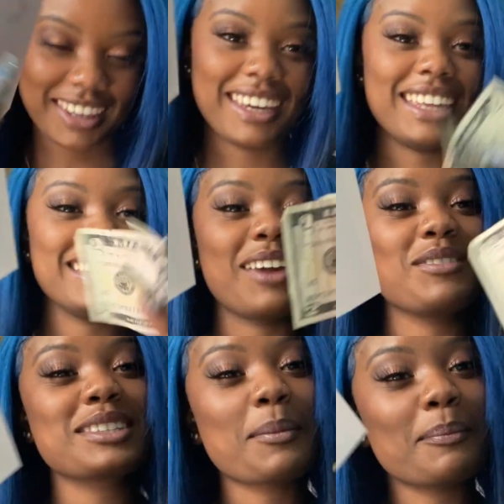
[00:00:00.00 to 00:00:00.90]
And he gave me
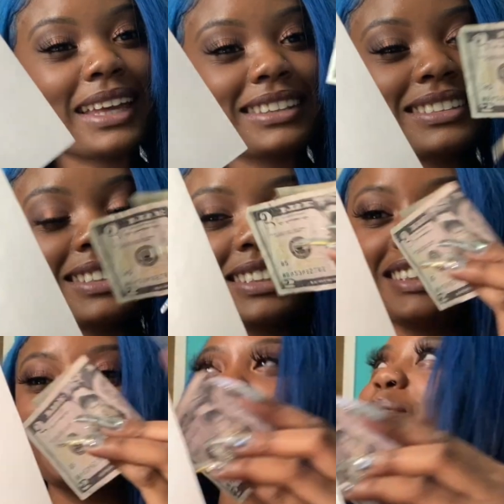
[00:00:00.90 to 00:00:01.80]
some Muncie.
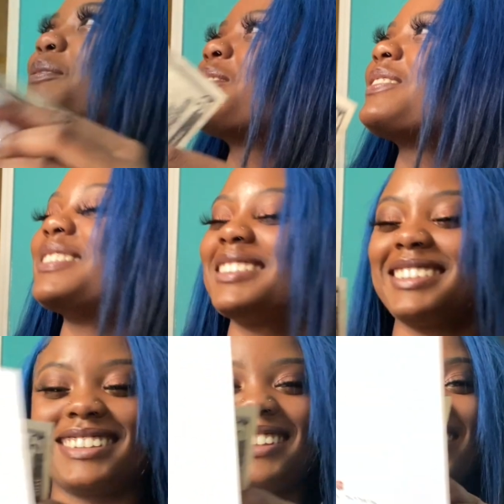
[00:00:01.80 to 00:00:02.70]
Okay, close your
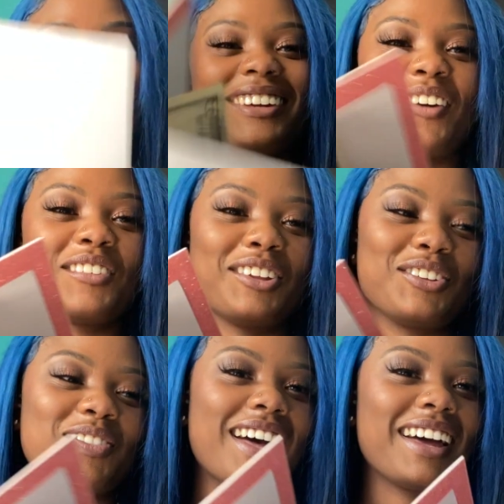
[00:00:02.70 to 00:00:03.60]
eyes. Okay, I'm going to close
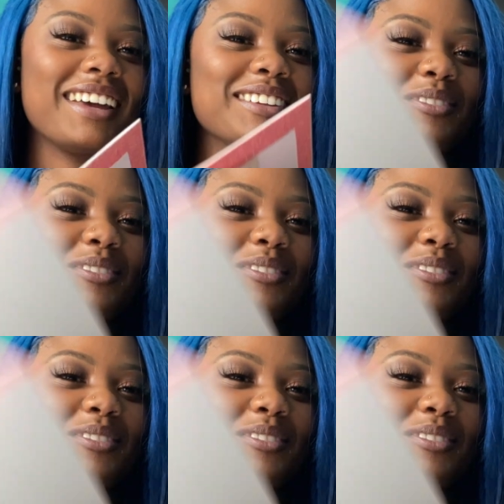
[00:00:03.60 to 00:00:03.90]
my eyes.